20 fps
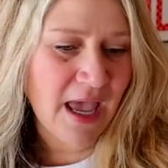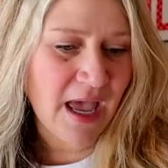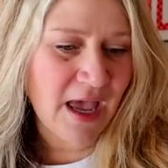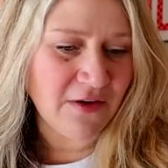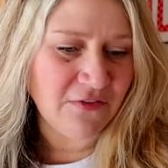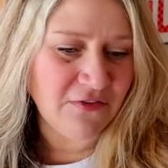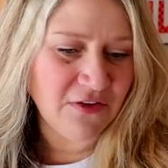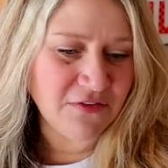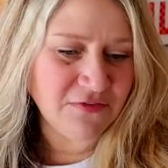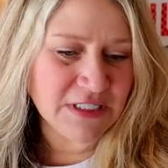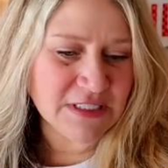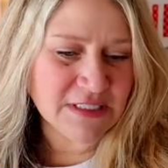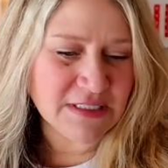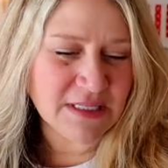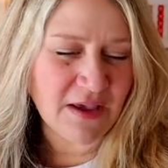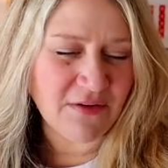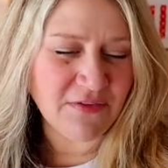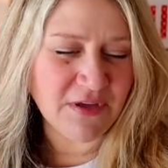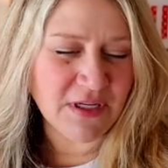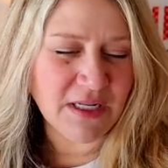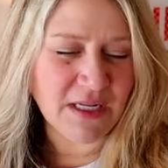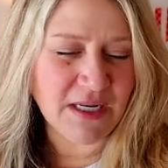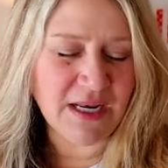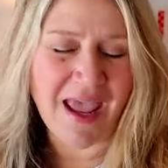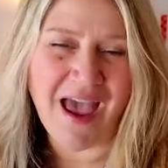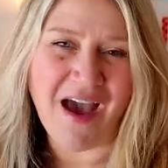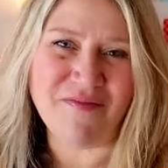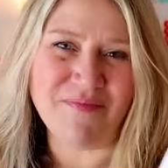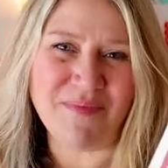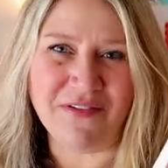at fifty-seven and a
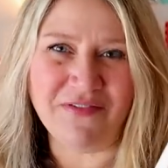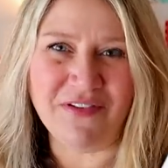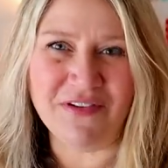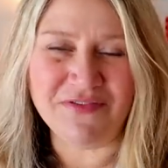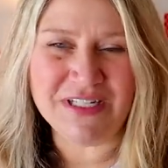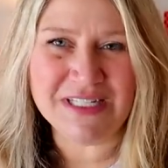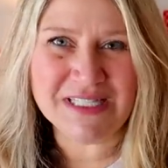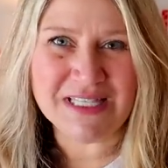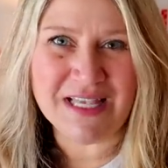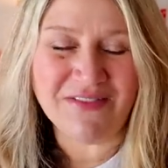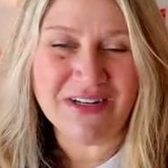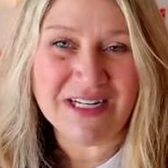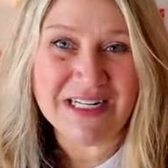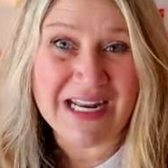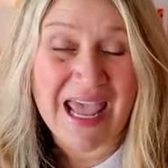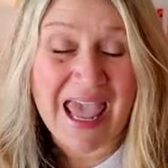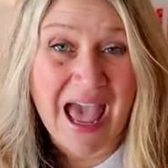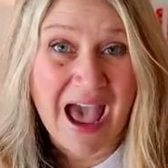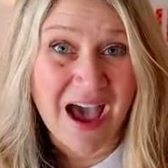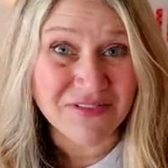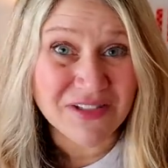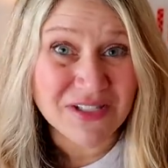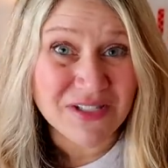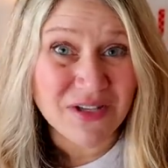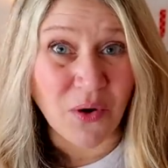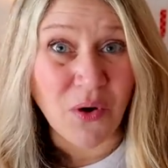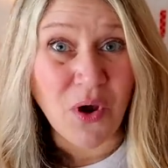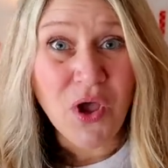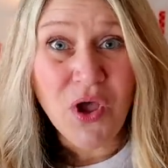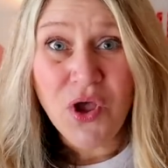half by fifty-seven and a half.
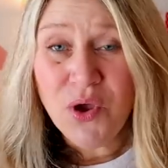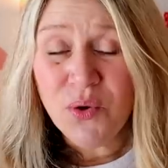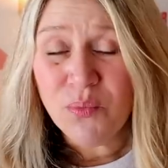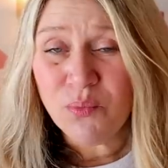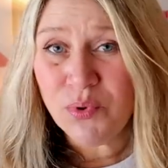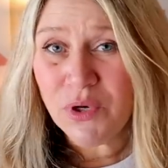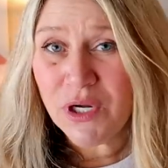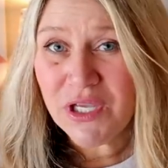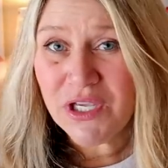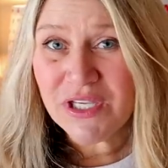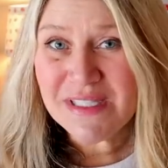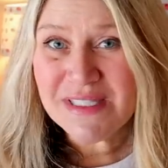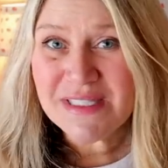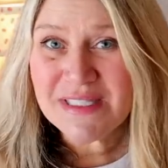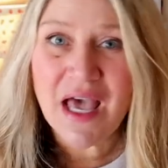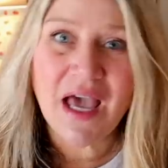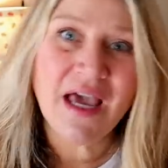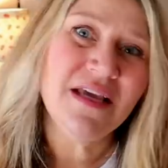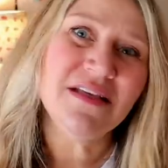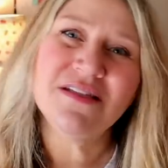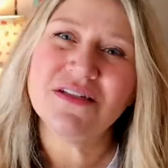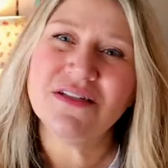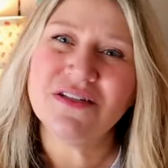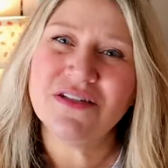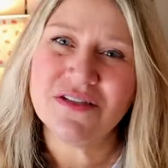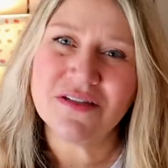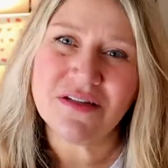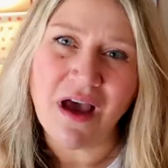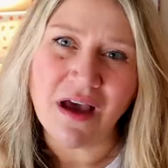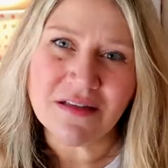So pretty good size to
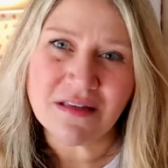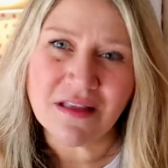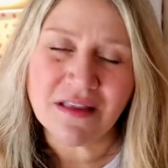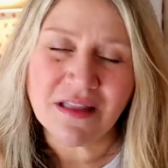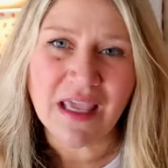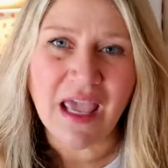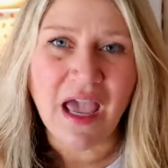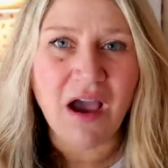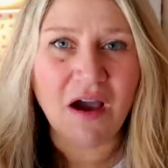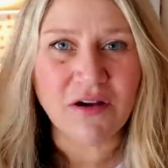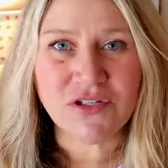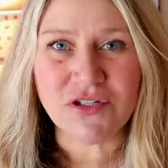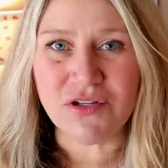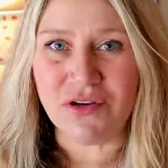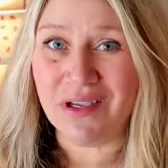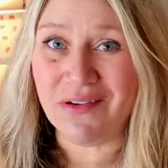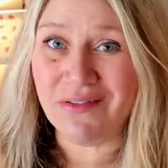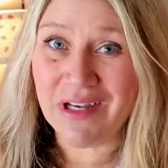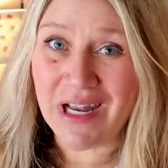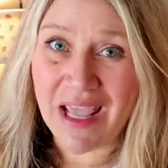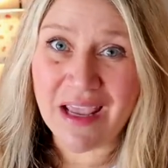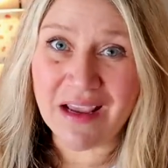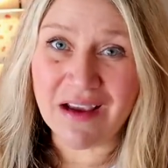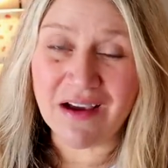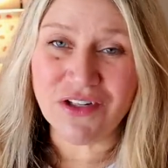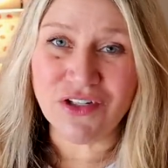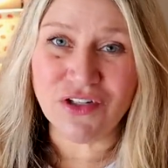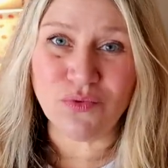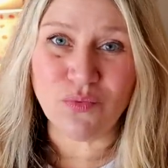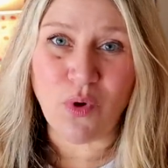just toss on the couch or even hang
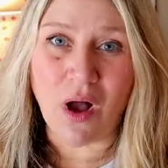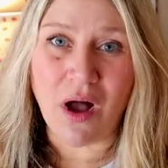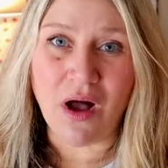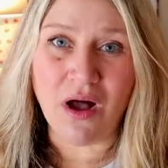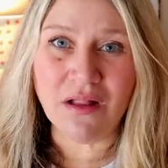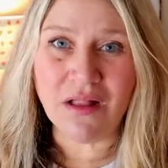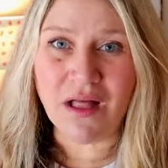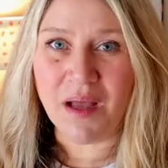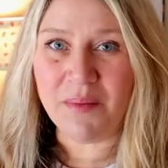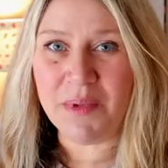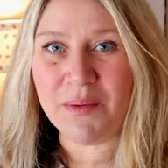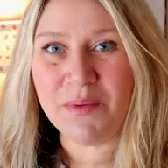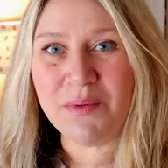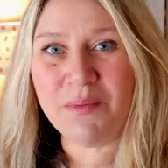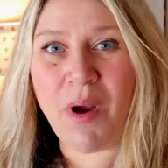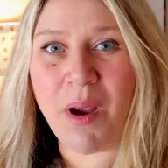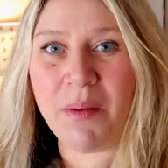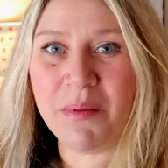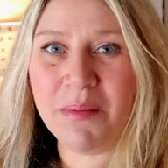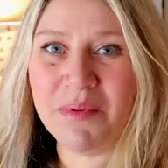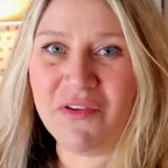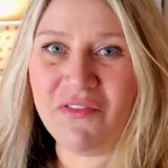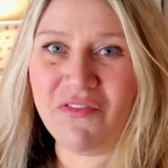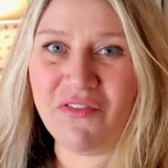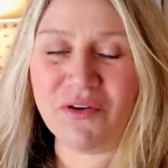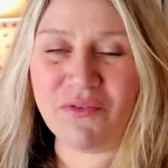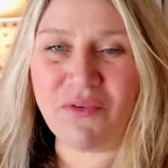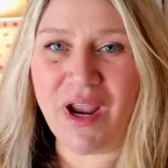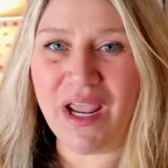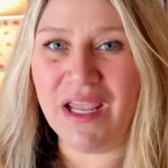on your wall. Um, it would probably
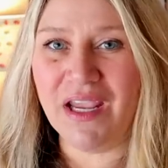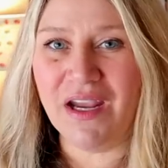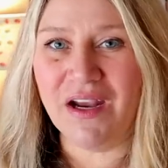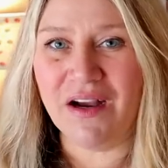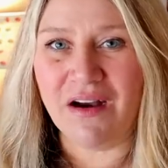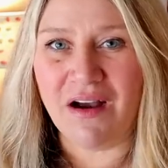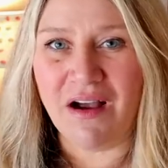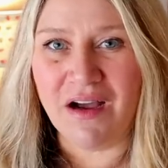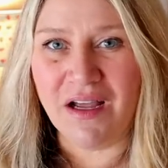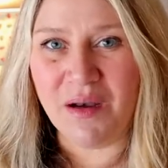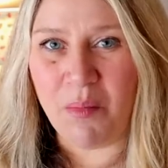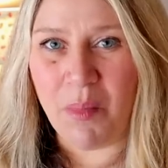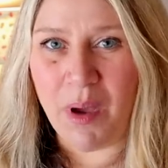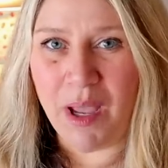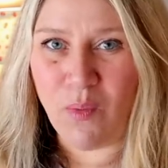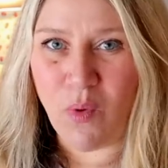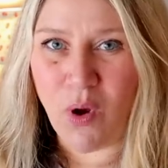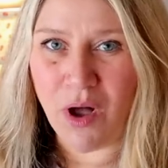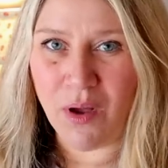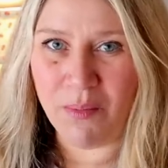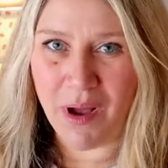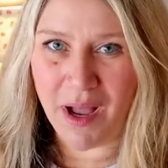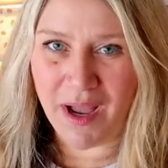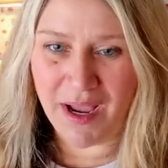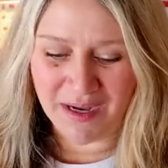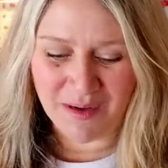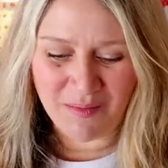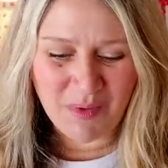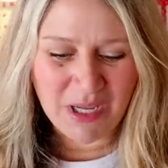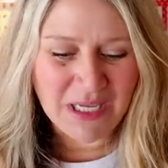fit right here on my wall
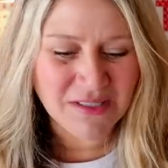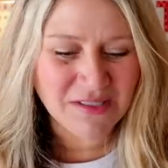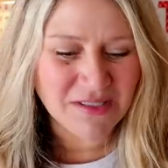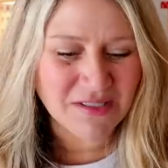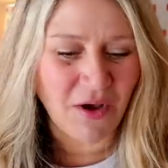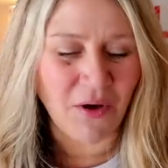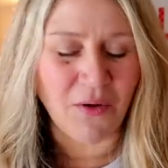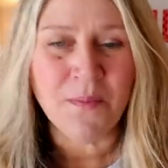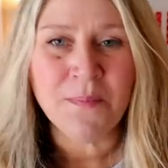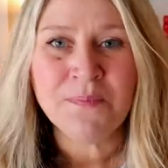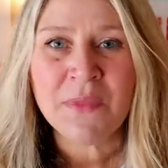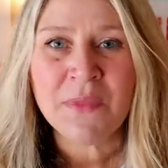behind me. So